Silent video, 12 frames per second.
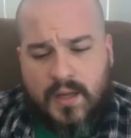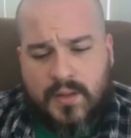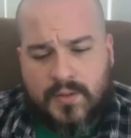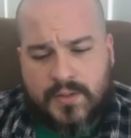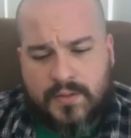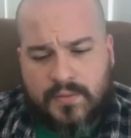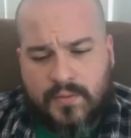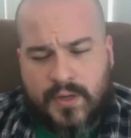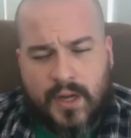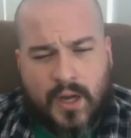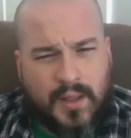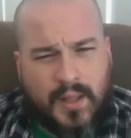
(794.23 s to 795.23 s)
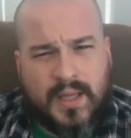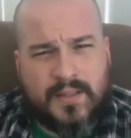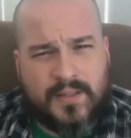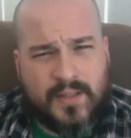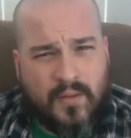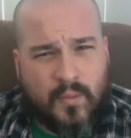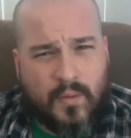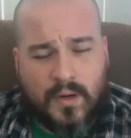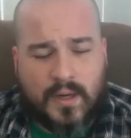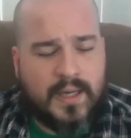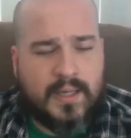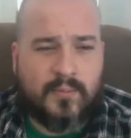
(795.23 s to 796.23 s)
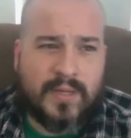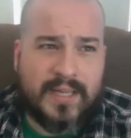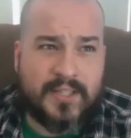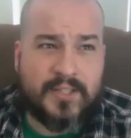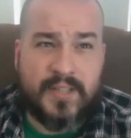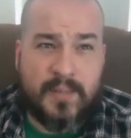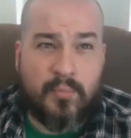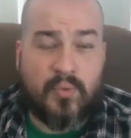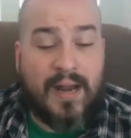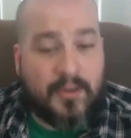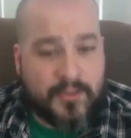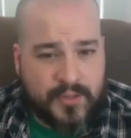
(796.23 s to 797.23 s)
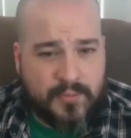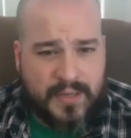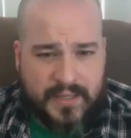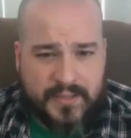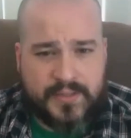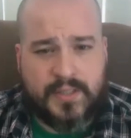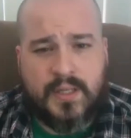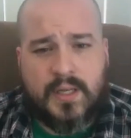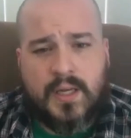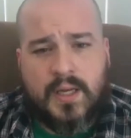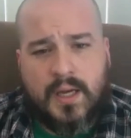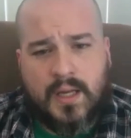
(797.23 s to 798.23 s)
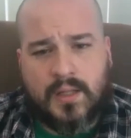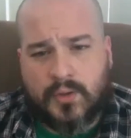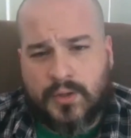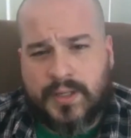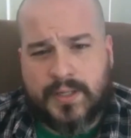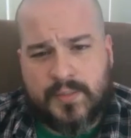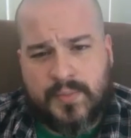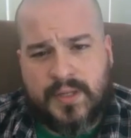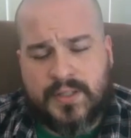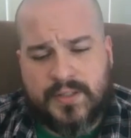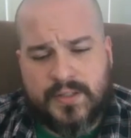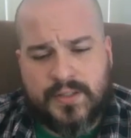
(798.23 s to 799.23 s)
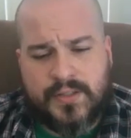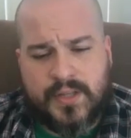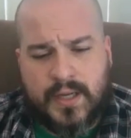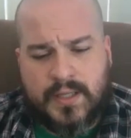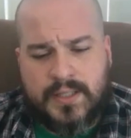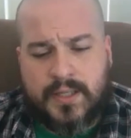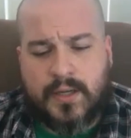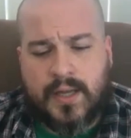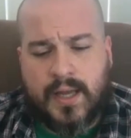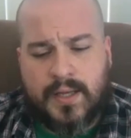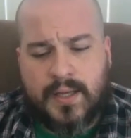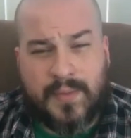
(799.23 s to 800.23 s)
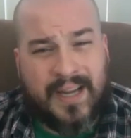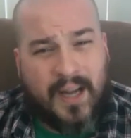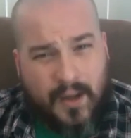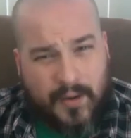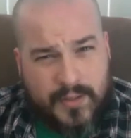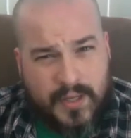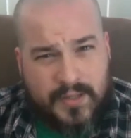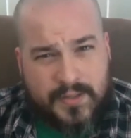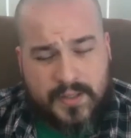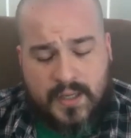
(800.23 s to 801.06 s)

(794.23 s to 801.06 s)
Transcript: Those are free online software, well, I guess I should say browser-based learning experiences. Tinkercad is by Autodesk,